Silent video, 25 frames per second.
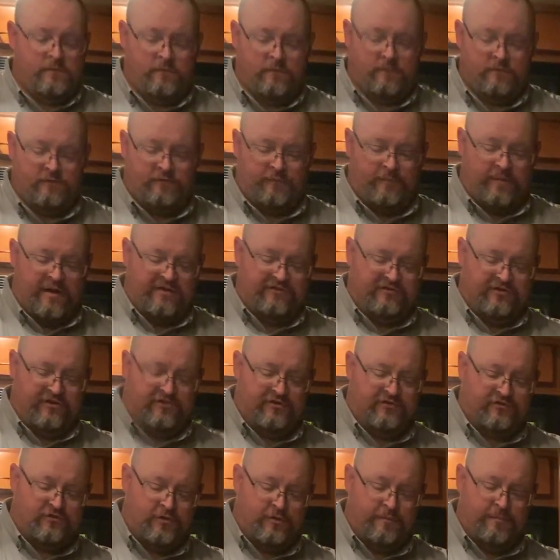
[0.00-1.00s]
So basically
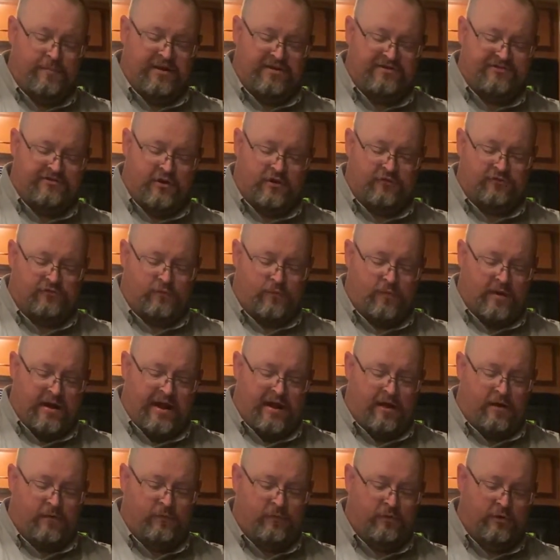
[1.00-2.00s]
you're just going to mix those
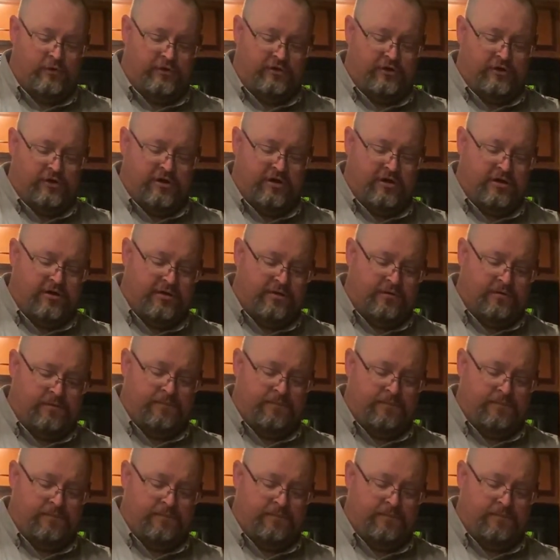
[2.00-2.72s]
around real good.